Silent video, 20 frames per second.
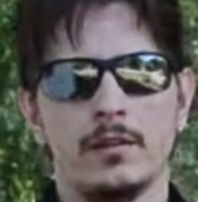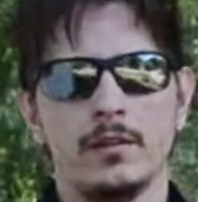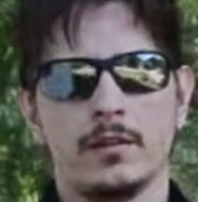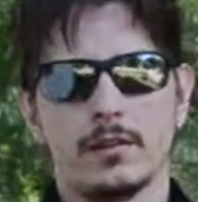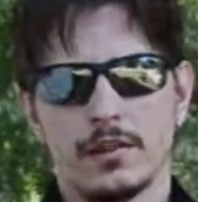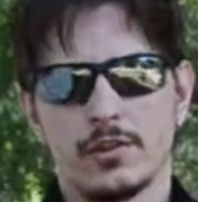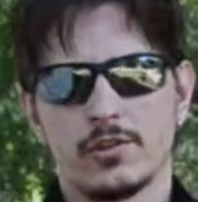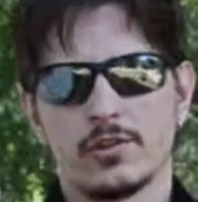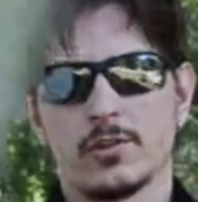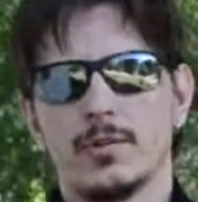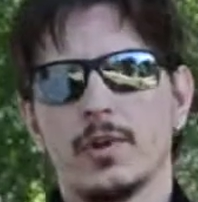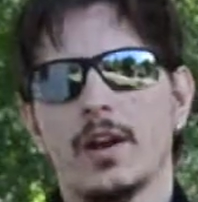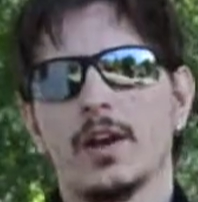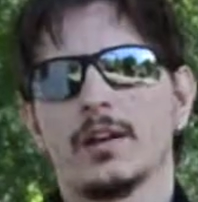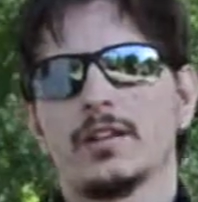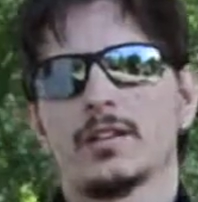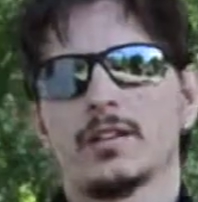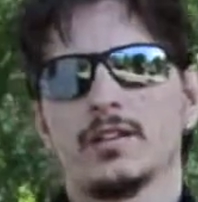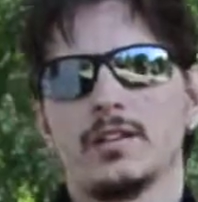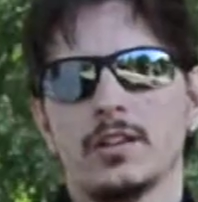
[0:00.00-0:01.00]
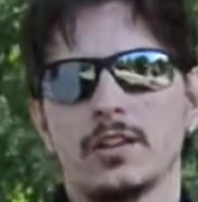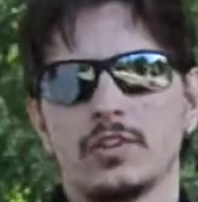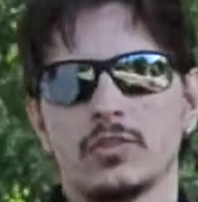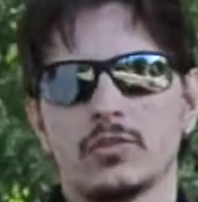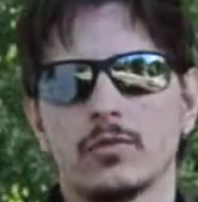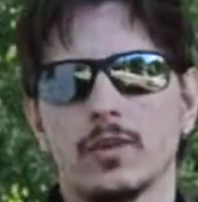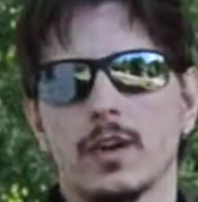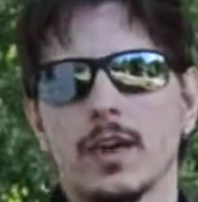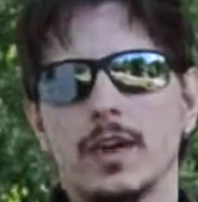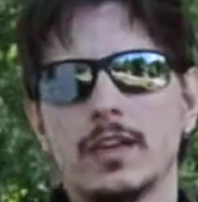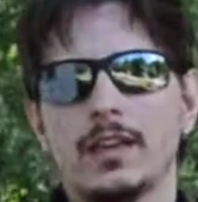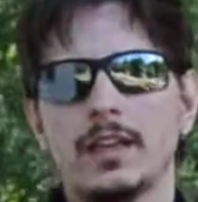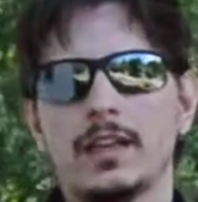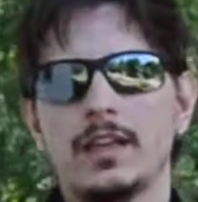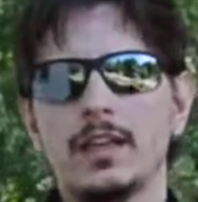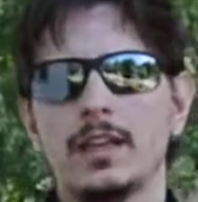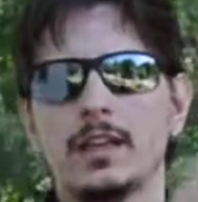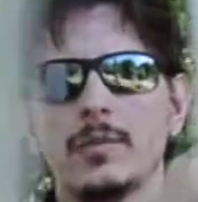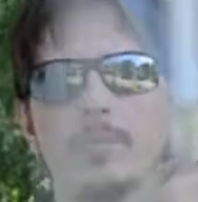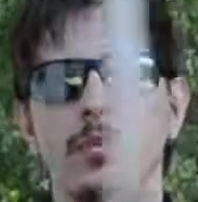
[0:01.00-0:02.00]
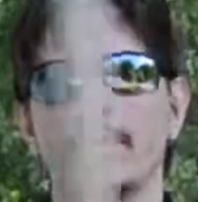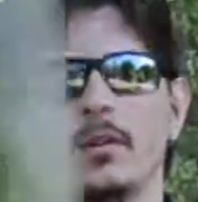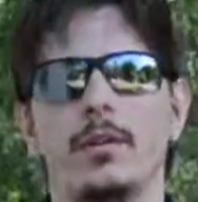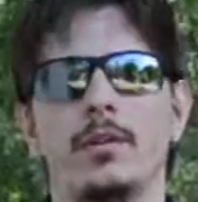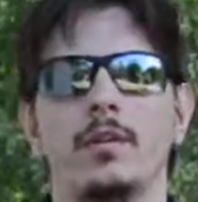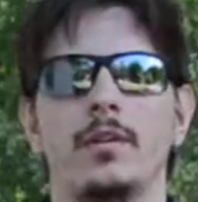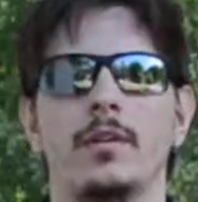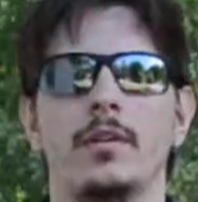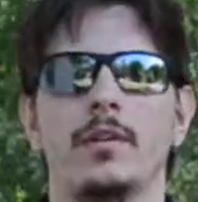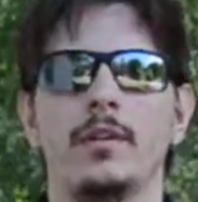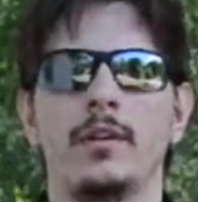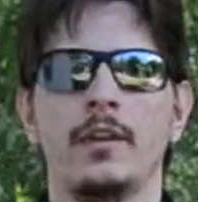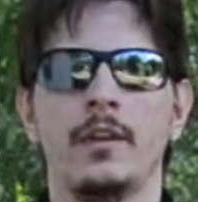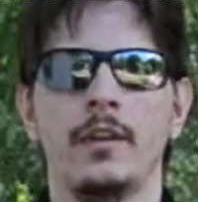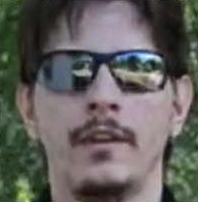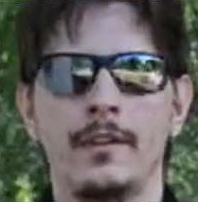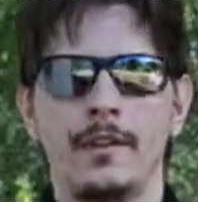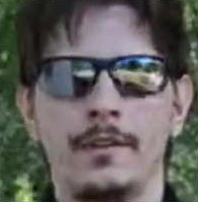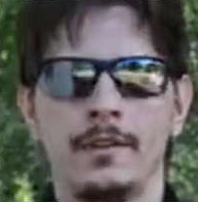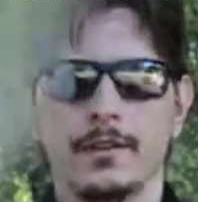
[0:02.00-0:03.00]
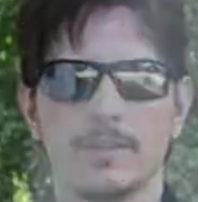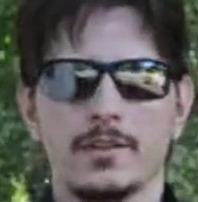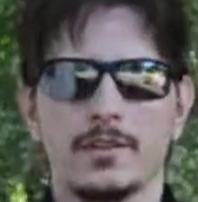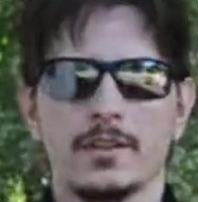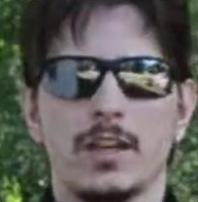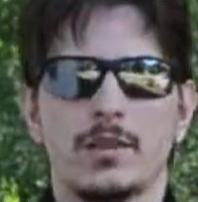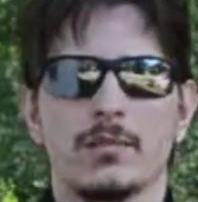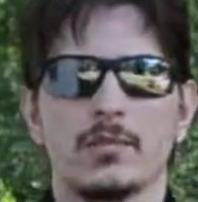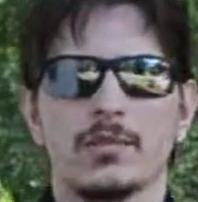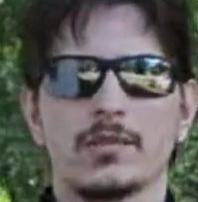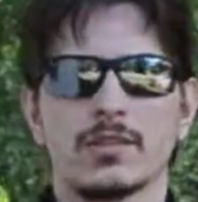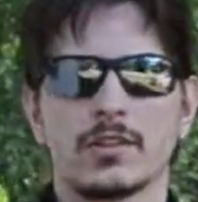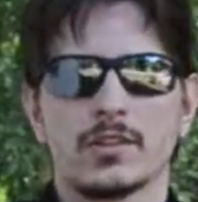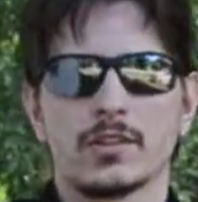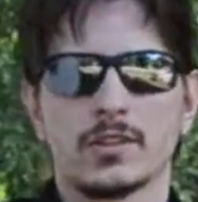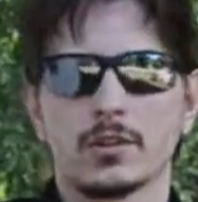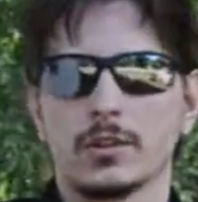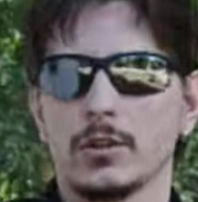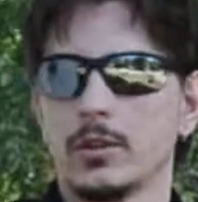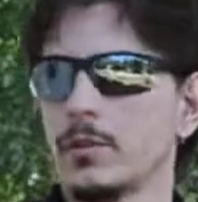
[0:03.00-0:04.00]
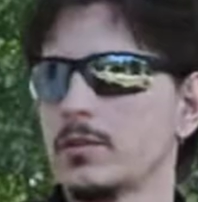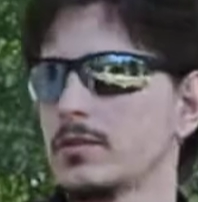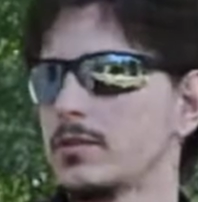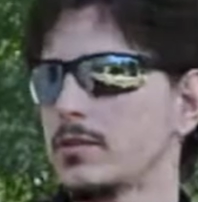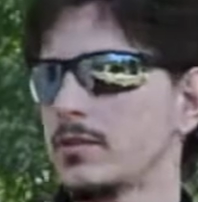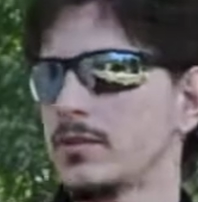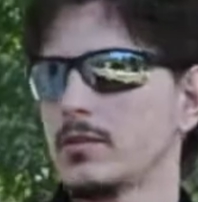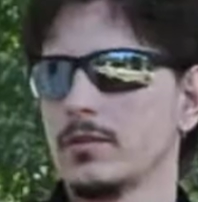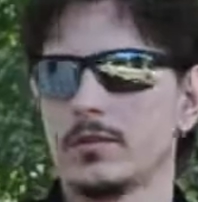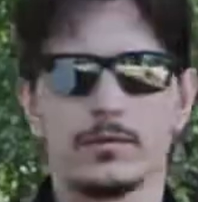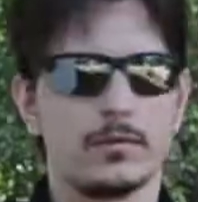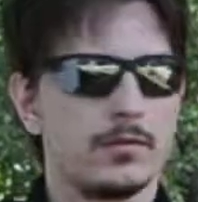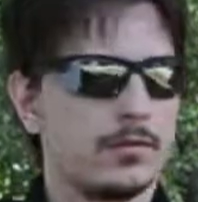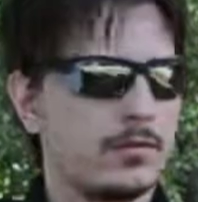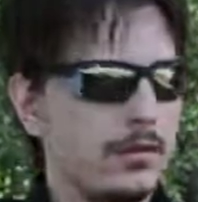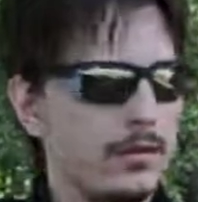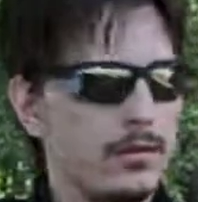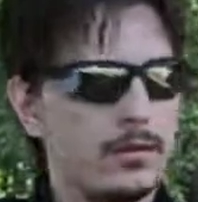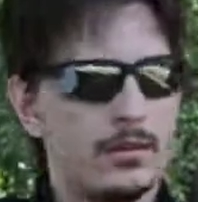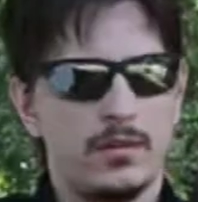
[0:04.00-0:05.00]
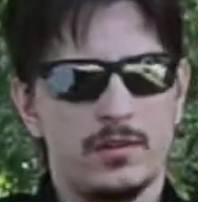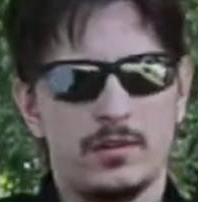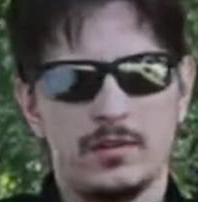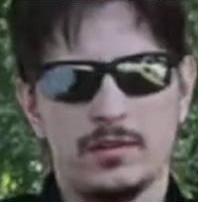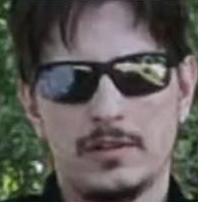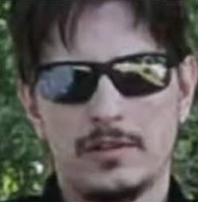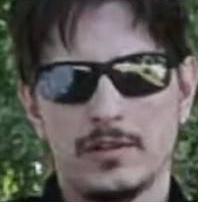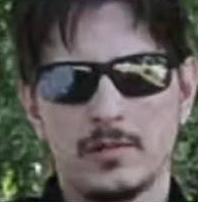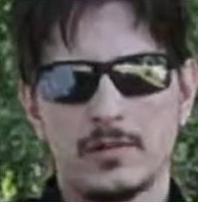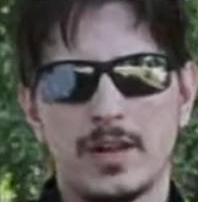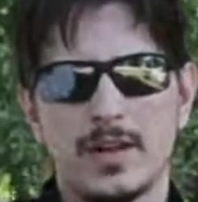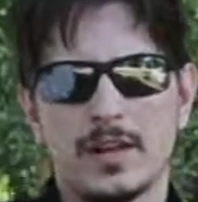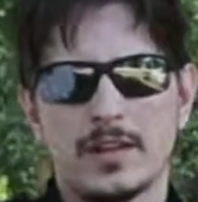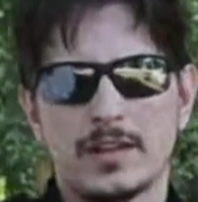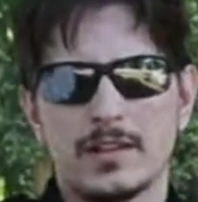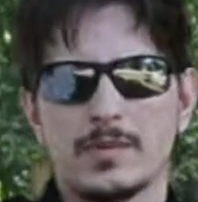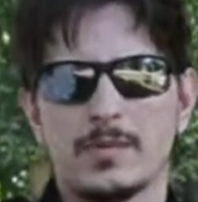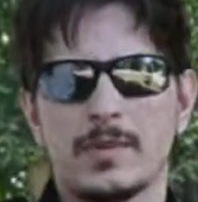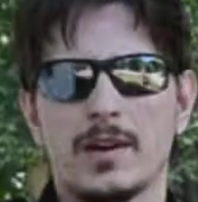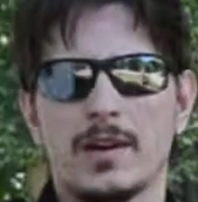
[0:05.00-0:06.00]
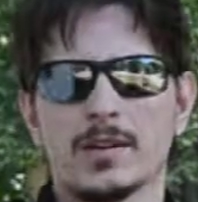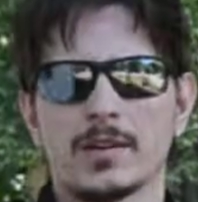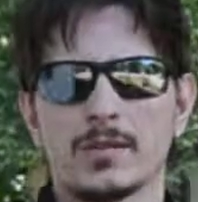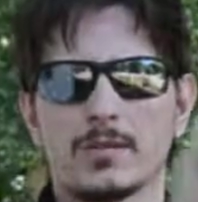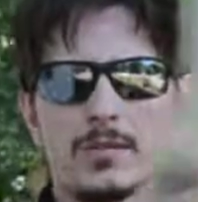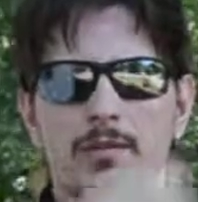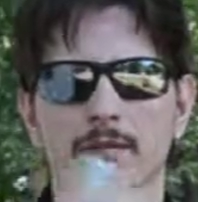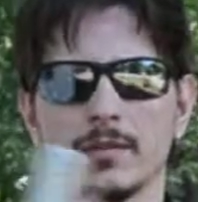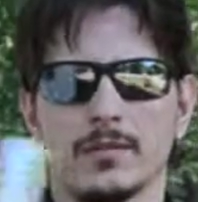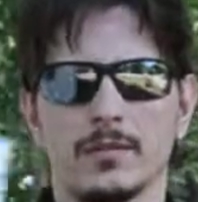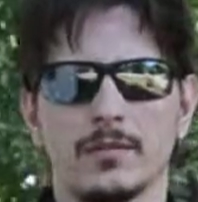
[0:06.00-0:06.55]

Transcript: And as you're practicing, try to keep the sabers as close to your body as possible.